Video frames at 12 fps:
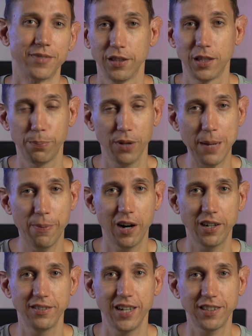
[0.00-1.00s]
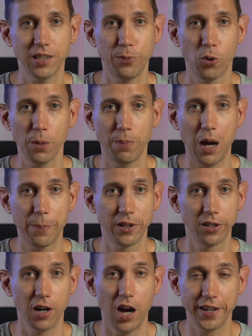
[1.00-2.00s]
The Playbar does not support
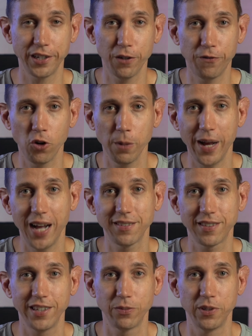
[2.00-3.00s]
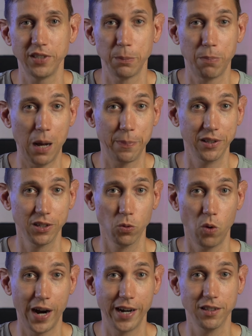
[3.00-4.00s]
popular audio formats, it's missing popular
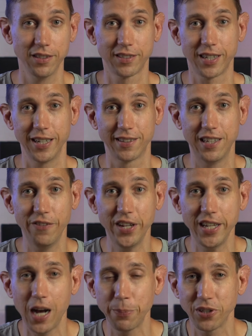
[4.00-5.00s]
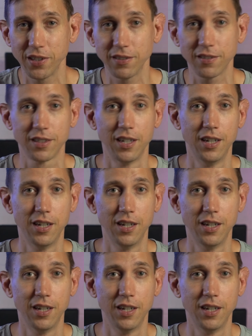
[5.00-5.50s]
wireless connectivity options,